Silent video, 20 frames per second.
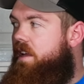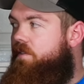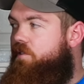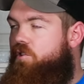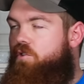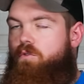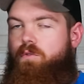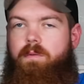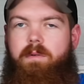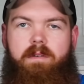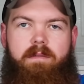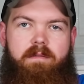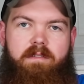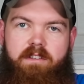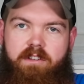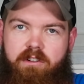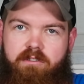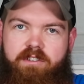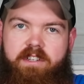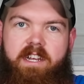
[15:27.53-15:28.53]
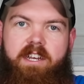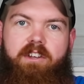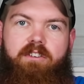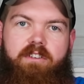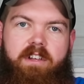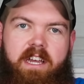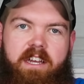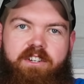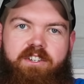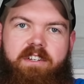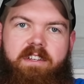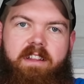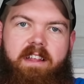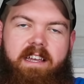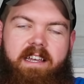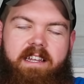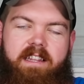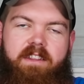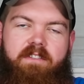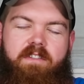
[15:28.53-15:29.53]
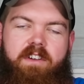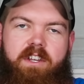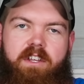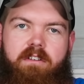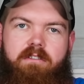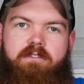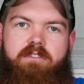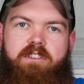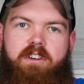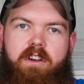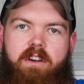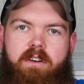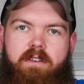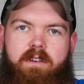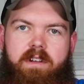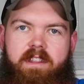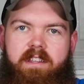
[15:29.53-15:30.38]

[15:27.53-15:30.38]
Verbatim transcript: if you used it in your kitchen, like in the video show,